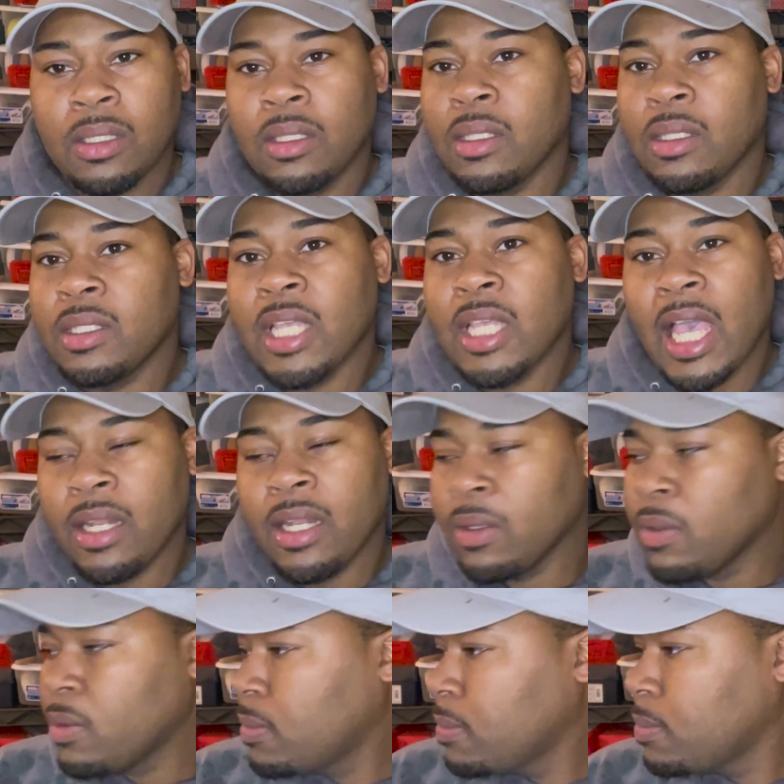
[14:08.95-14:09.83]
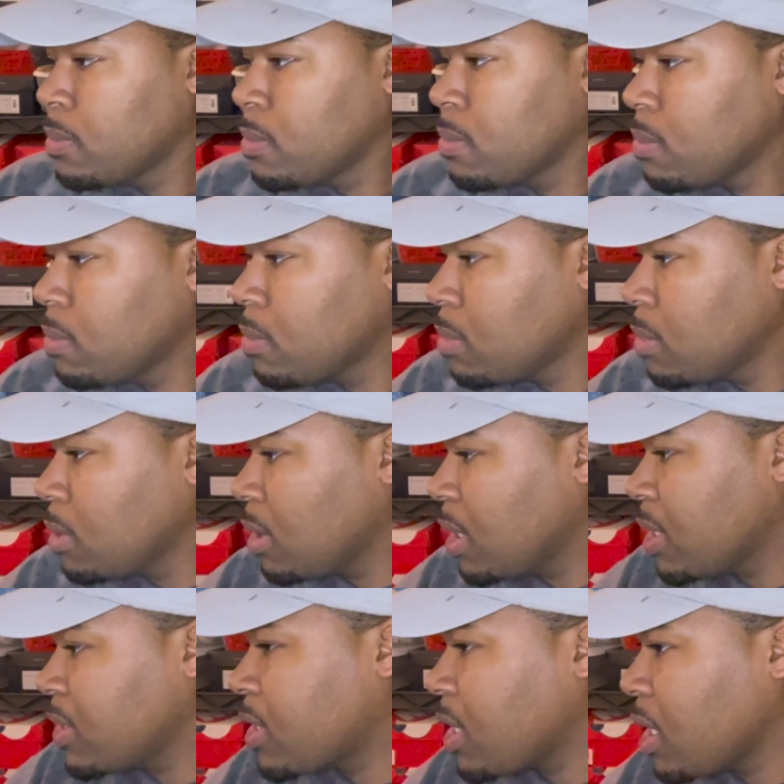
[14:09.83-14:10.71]
title.
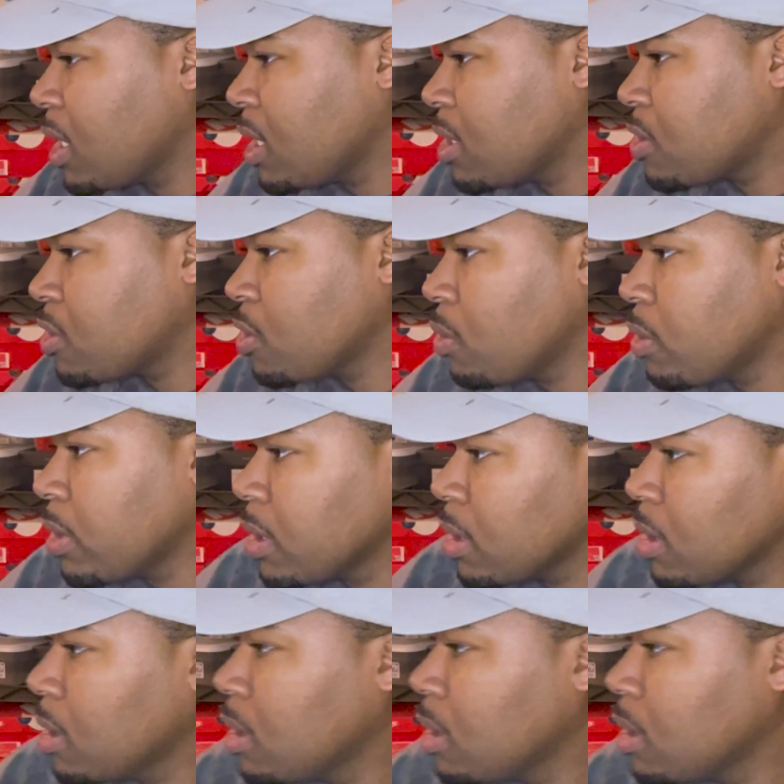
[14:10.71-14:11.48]
Let's get into it.